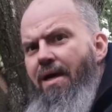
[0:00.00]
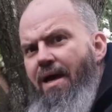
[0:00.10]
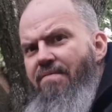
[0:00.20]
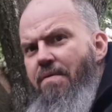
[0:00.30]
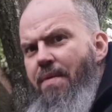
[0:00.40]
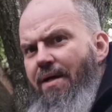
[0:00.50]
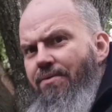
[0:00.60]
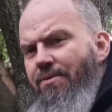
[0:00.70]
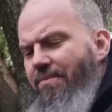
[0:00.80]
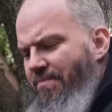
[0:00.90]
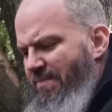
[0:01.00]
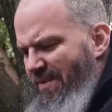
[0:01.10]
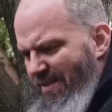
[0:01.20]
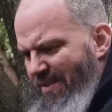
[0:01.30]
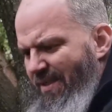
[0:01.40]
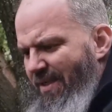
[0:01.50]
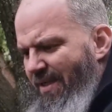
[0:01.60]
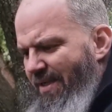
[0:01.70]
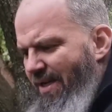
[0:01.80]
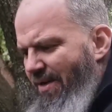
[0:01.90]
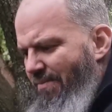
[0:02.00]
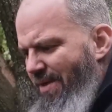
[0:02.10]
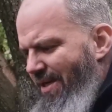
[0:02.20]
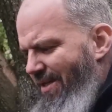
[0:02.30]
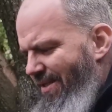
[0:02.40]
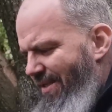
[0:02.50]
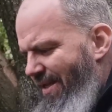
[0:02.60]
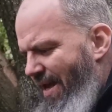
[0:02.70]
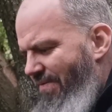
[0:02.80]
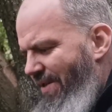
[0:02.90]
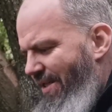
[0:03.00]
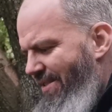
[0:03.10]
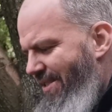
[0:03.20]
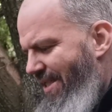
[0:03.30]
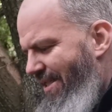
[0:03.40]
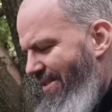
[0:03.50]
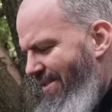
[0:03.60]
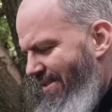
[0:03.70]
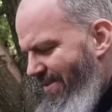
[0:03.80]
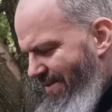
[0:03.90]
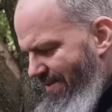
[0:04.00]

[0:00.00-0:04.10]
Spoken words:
heavy metal, and now I'm heavy into gardening.